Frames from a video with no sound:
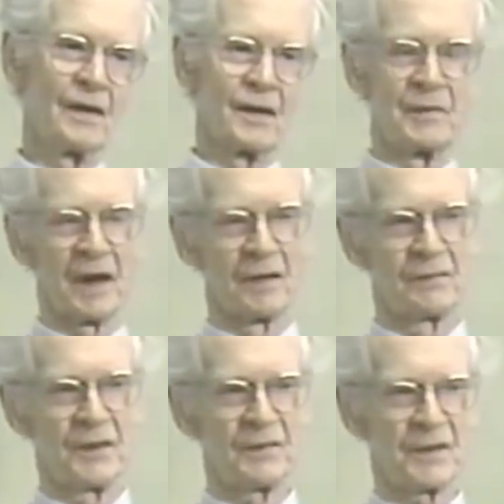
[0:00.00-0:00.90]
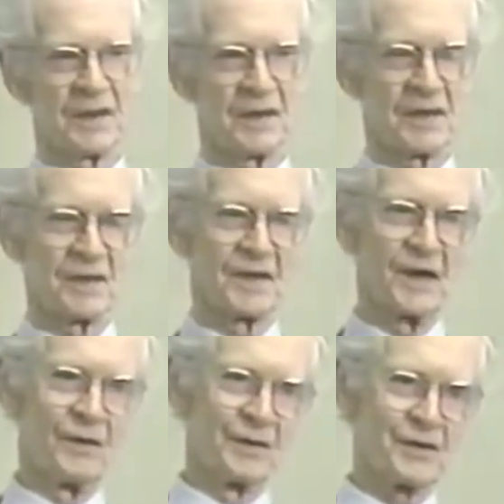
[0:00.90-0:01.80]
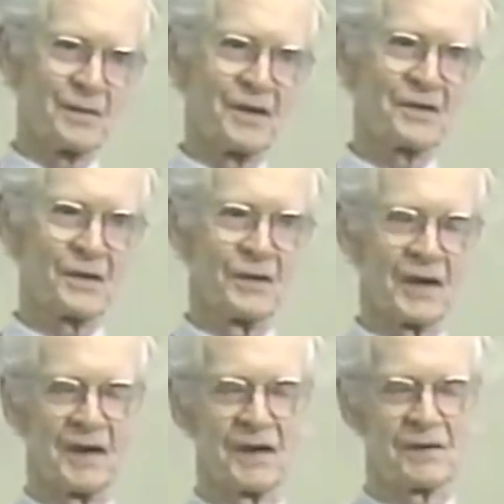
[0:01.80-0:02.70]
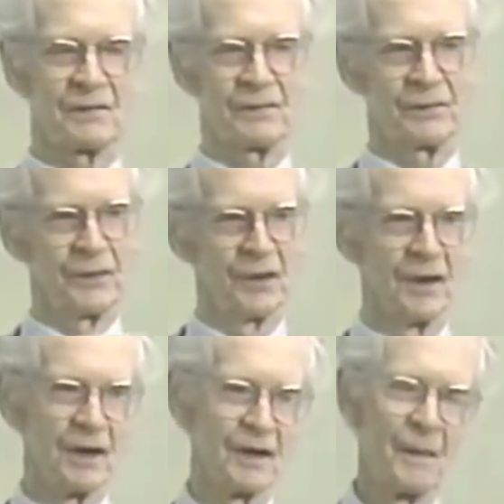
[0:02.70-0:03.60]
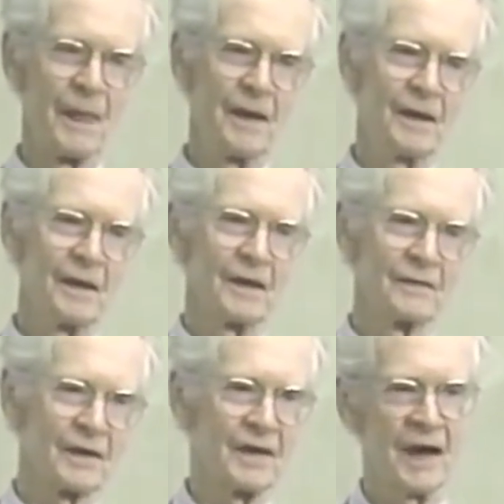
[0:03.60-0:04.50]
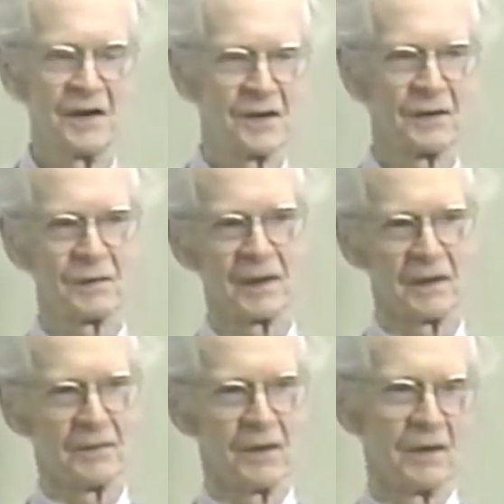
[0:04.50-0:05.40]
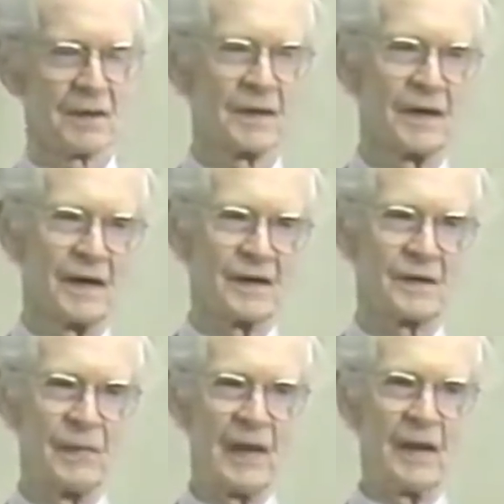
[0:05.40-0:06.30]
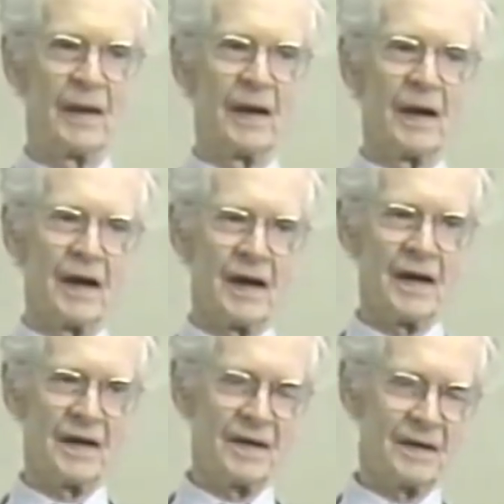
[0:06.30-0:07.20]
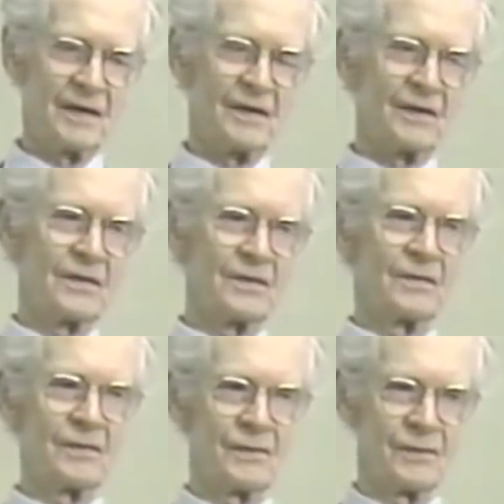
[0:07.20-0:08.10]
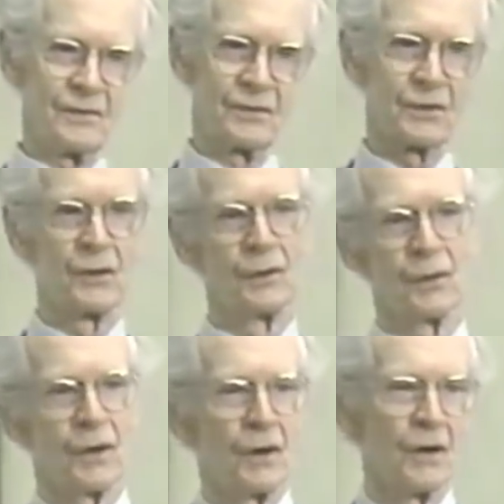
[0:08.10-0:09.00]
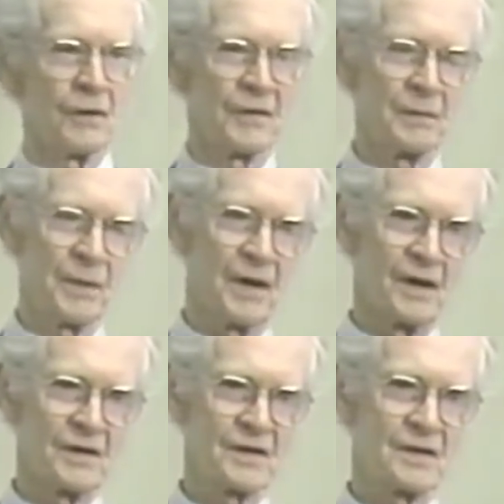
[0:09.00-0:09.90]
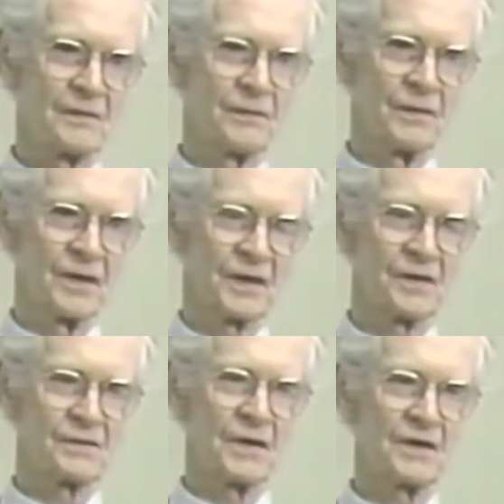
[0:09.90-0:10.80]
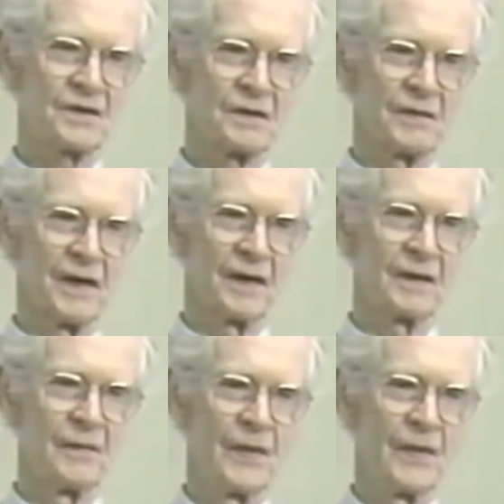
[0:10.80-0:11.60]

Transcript: in the middle 50s. It's now in the Smithsonian. It's full of gadgetry of all kinds. I drew all of the parts for the construction of that